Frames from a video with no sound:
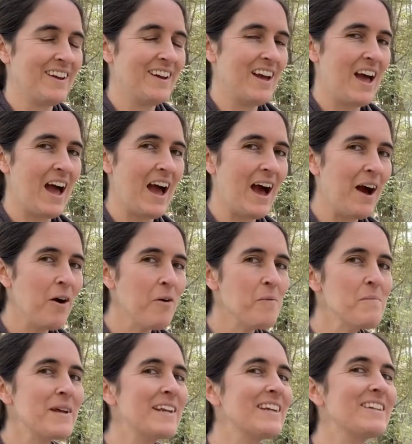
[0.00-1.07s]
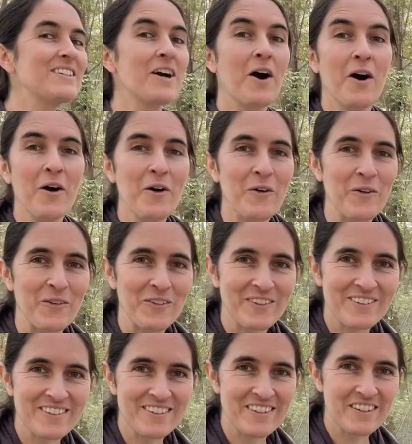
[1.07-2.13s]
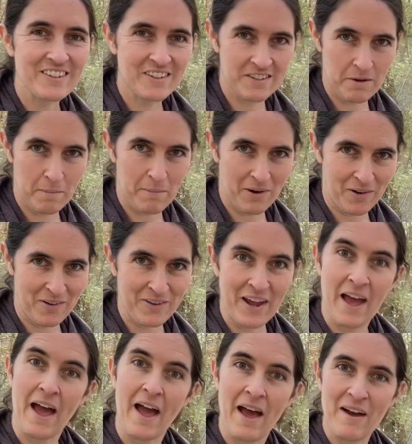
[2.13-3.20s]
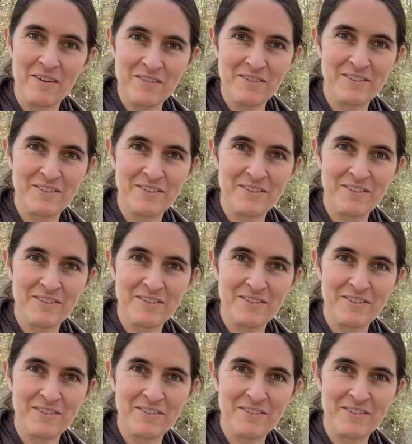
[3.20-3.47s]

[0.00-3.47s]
How many toes does a bird have?